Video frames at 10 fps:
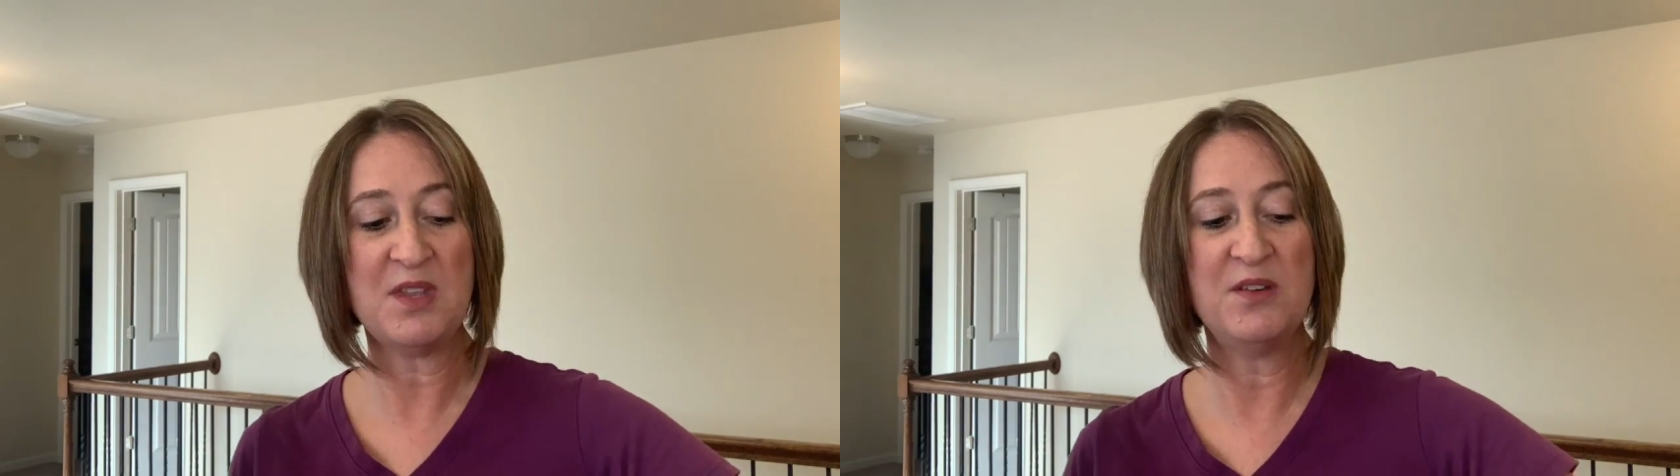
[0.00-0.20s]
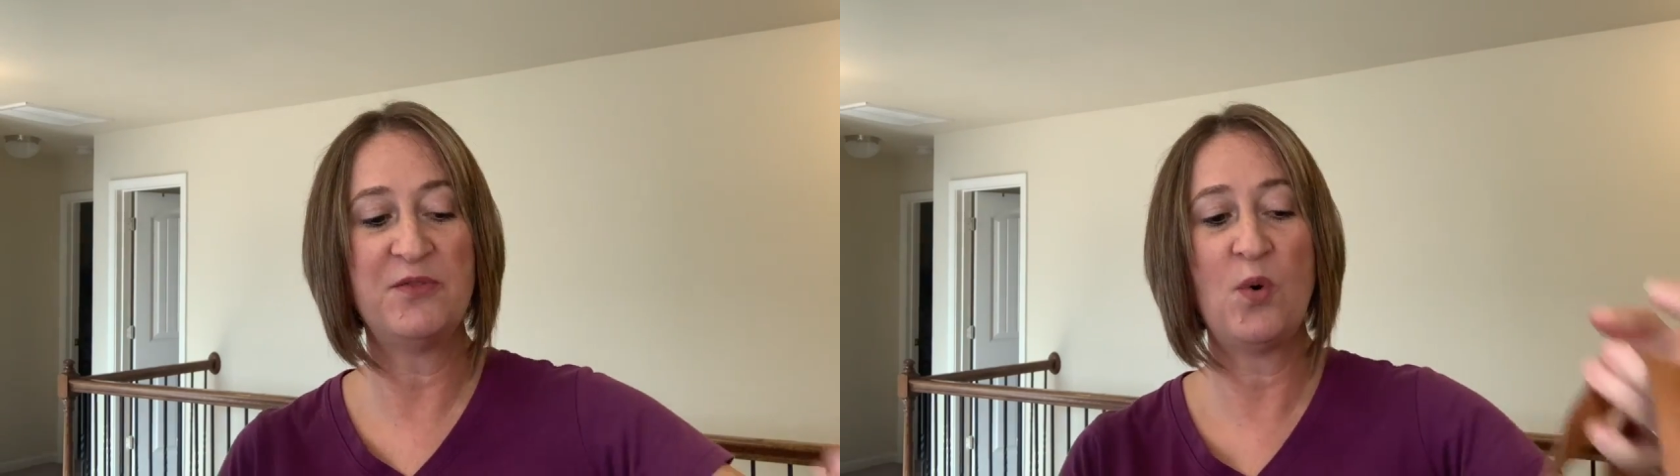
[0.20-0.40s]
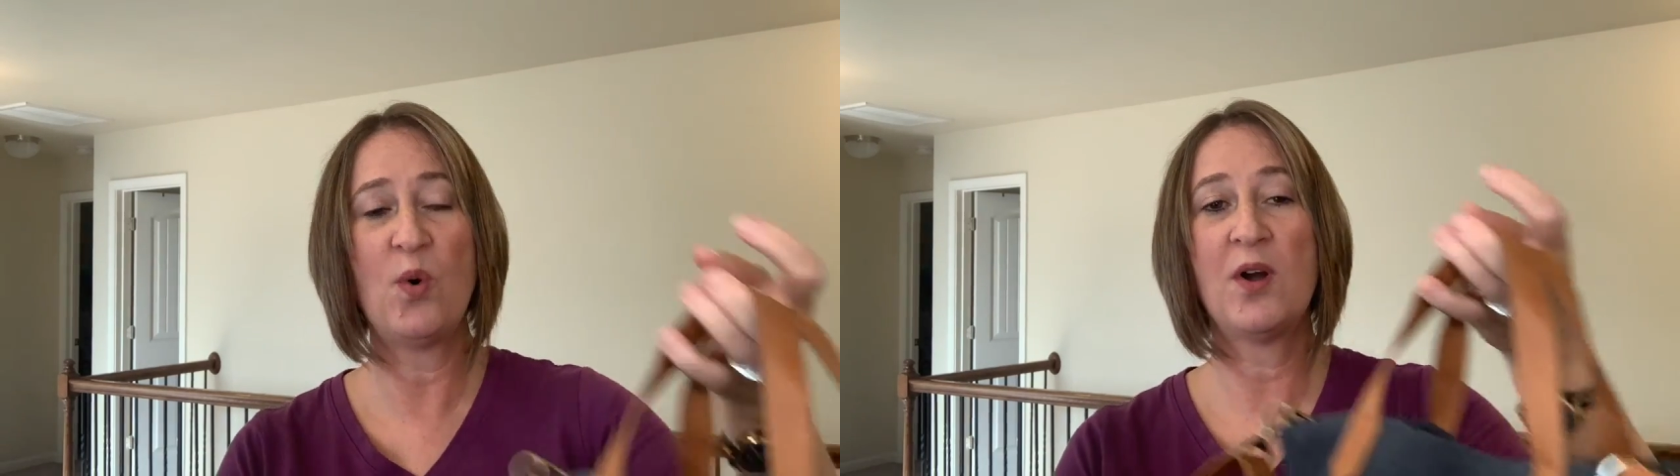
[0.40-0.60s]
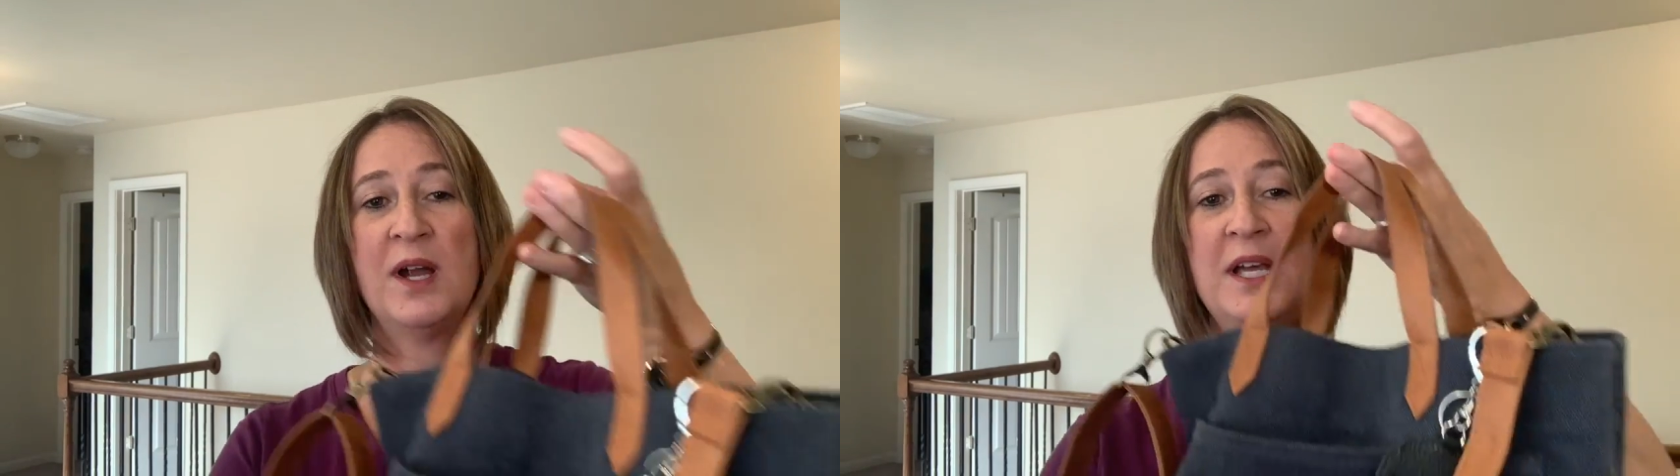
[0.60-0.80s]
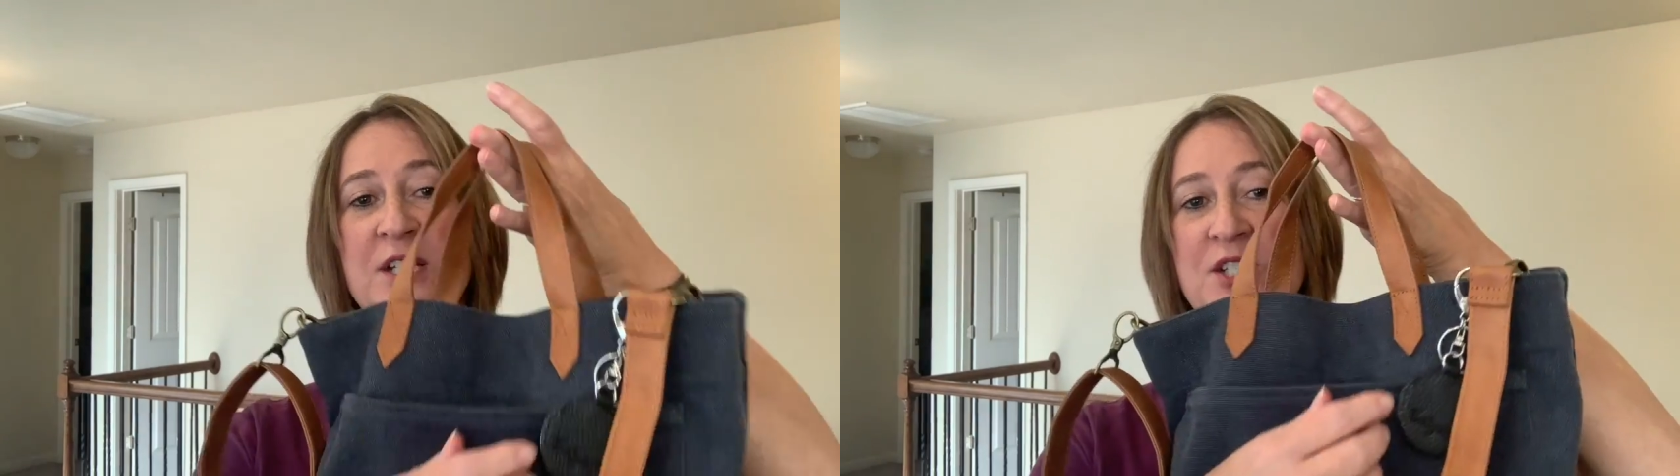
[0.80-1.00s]
for
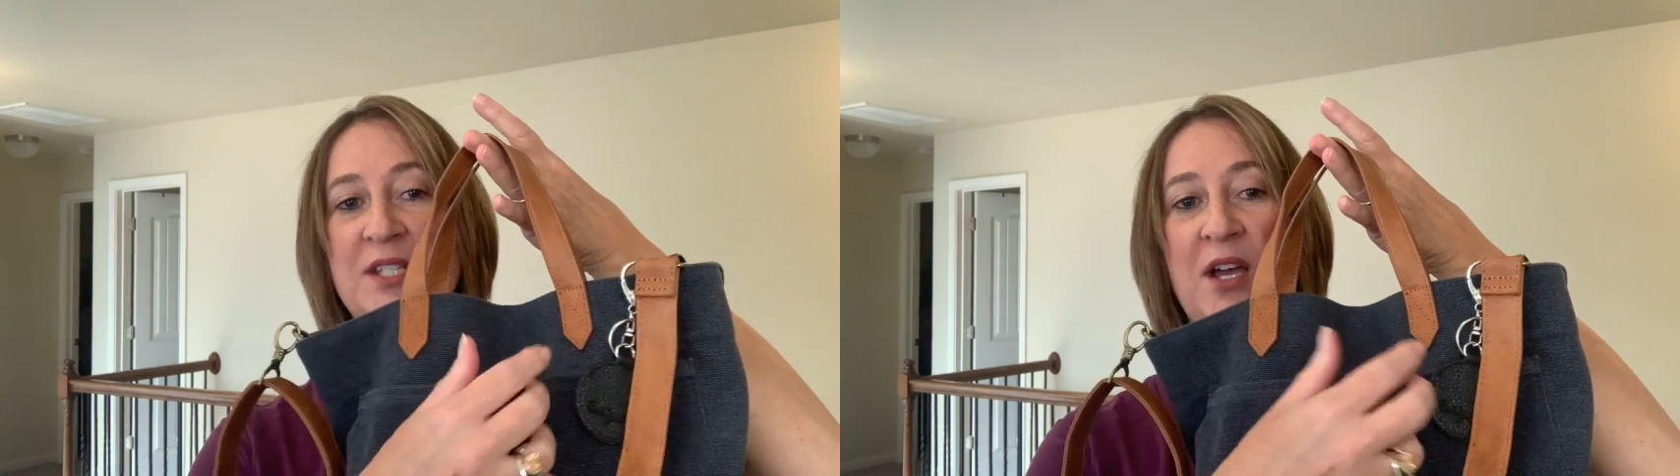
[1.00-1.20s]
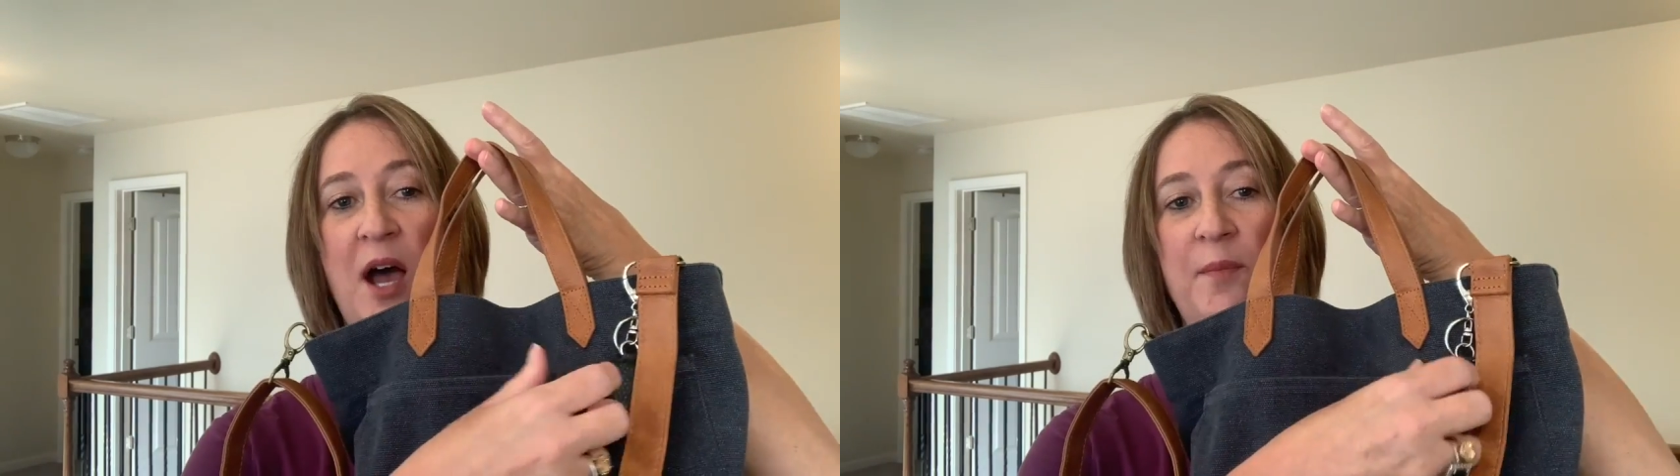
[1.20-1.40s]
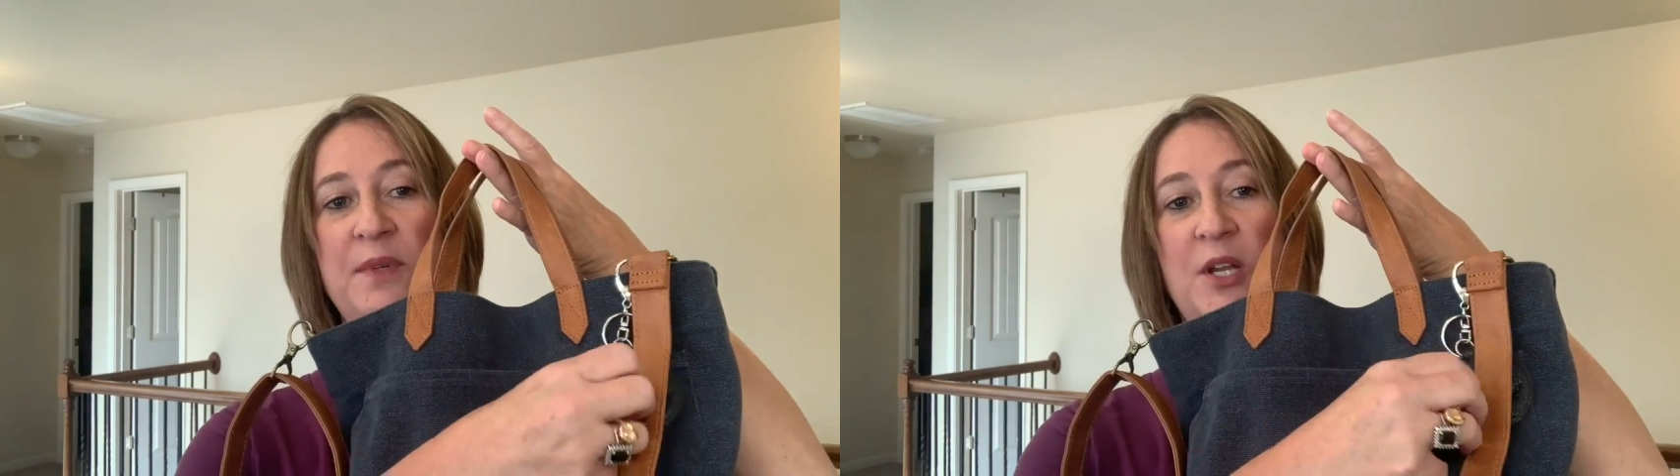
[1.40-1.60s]
just hot, you